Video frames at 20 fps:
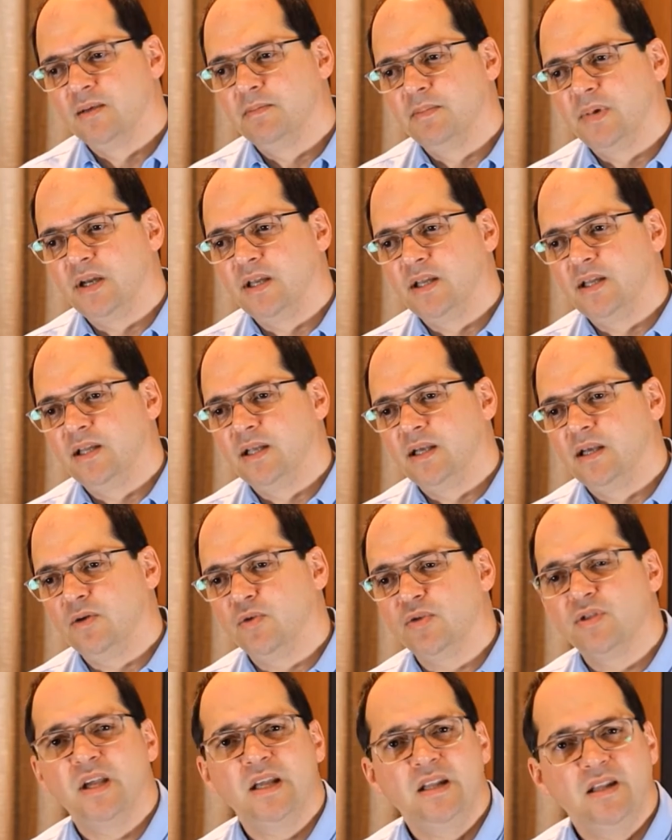but
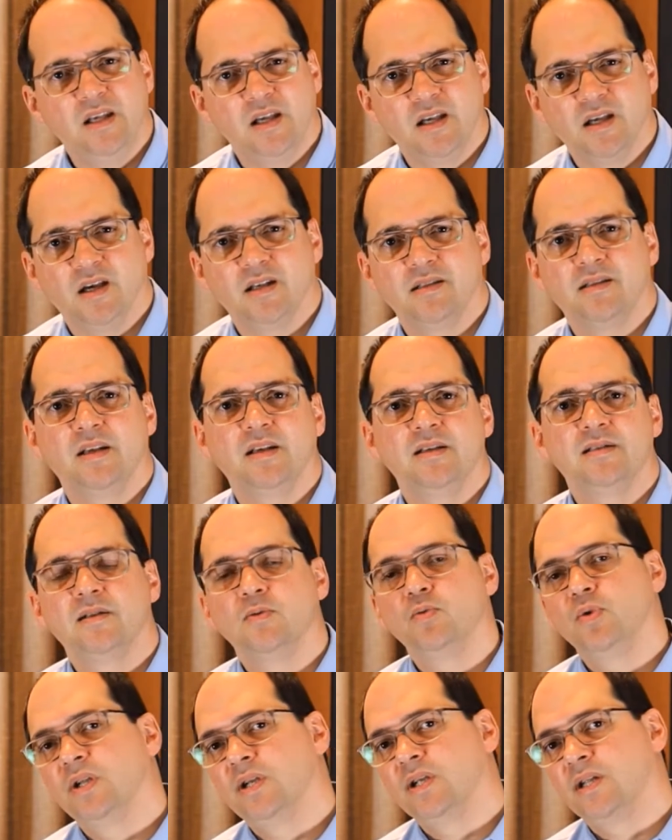authentic, I think, is
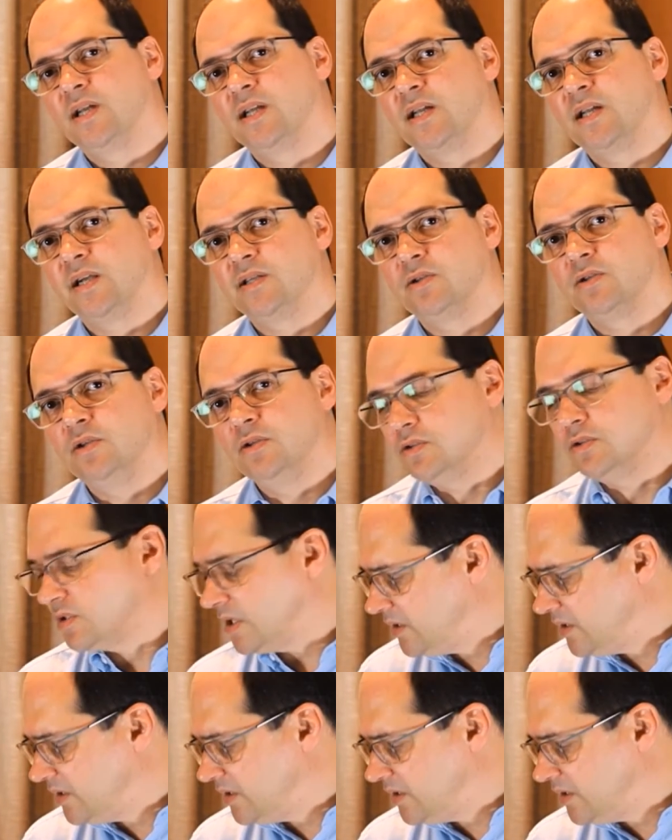the word that I'd like to use.